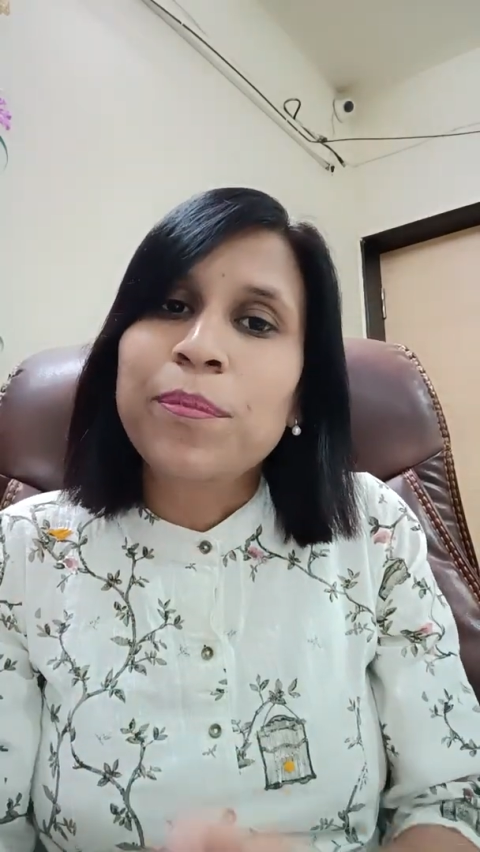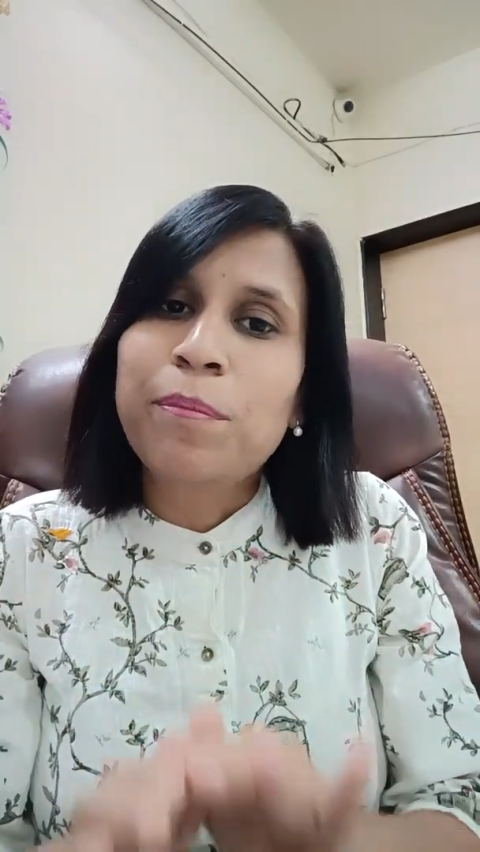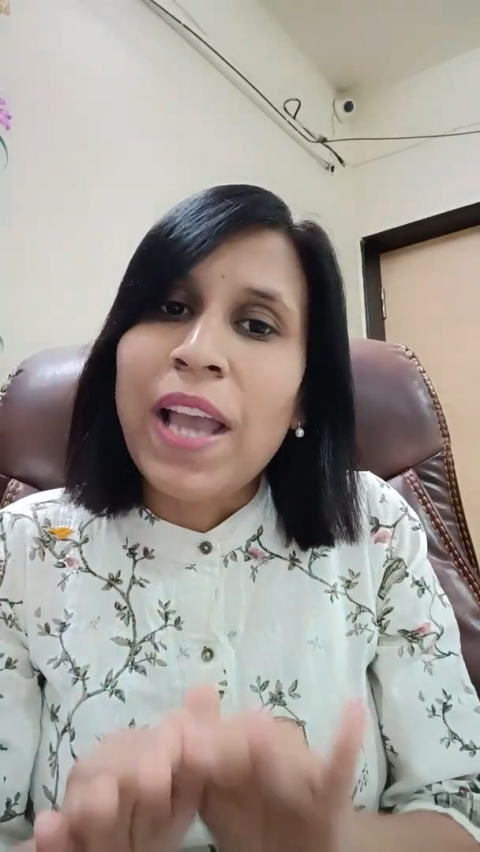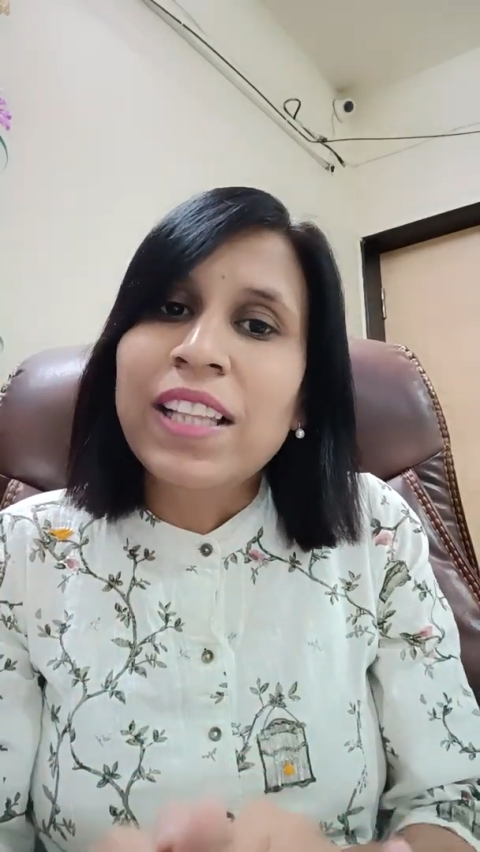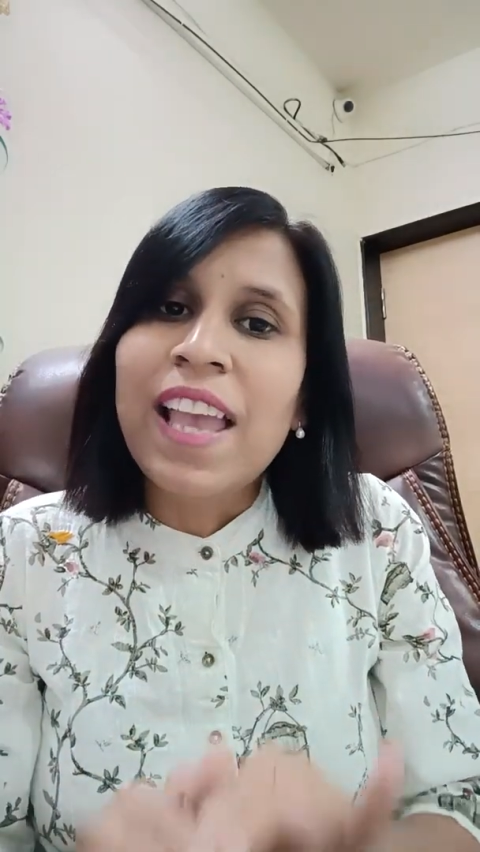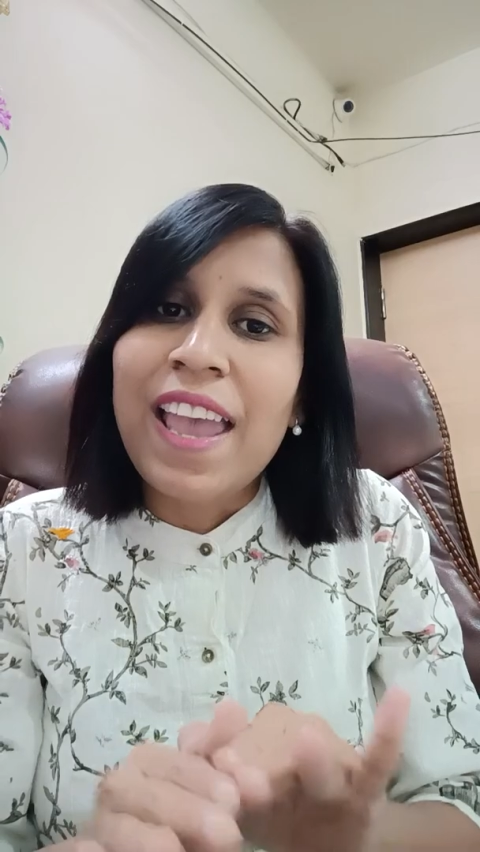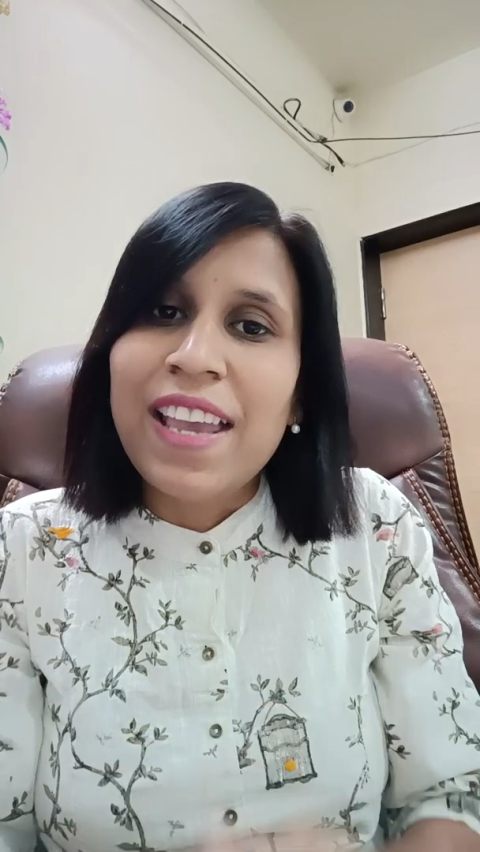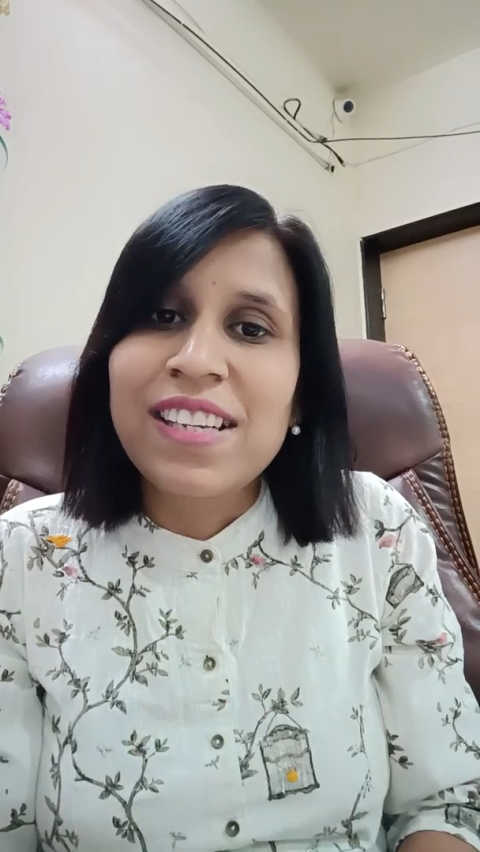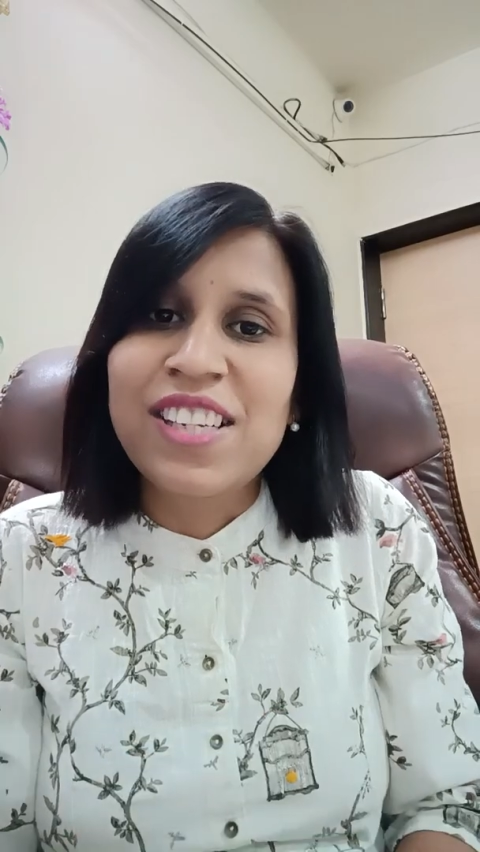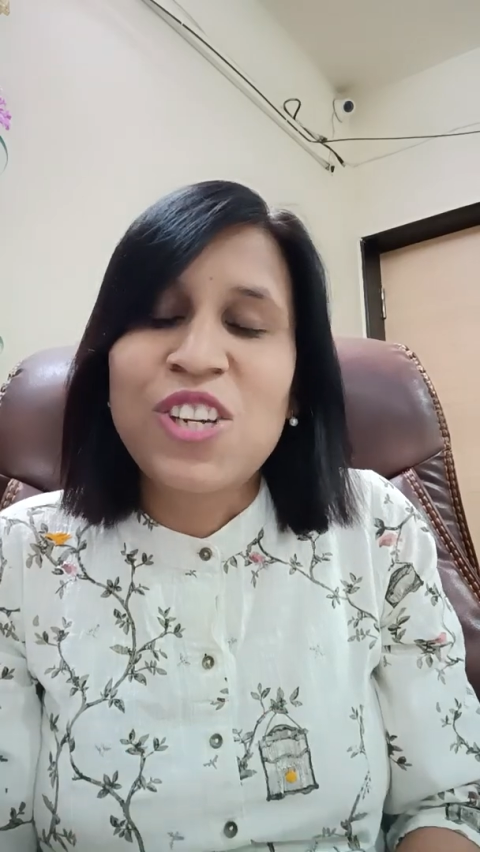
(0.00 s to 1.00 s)
by the
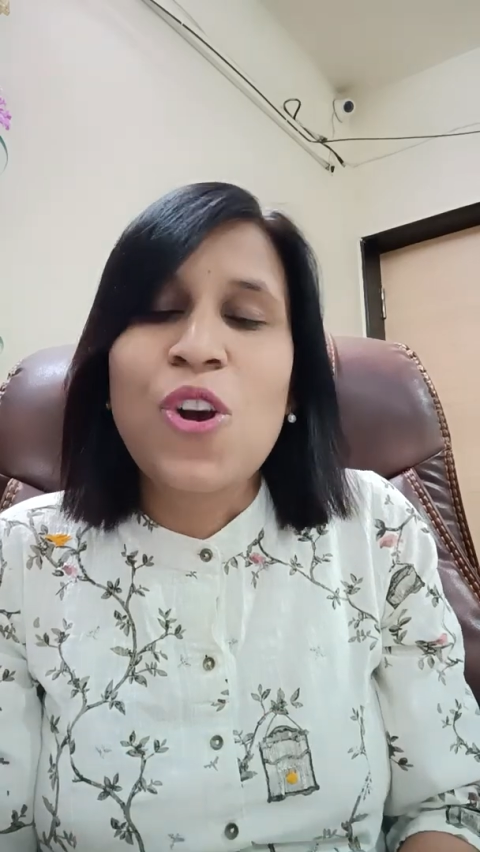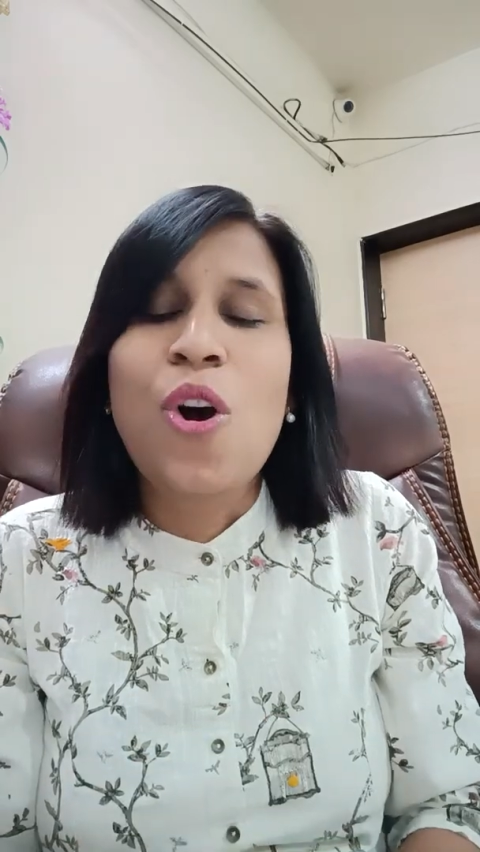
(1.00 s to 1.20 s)
end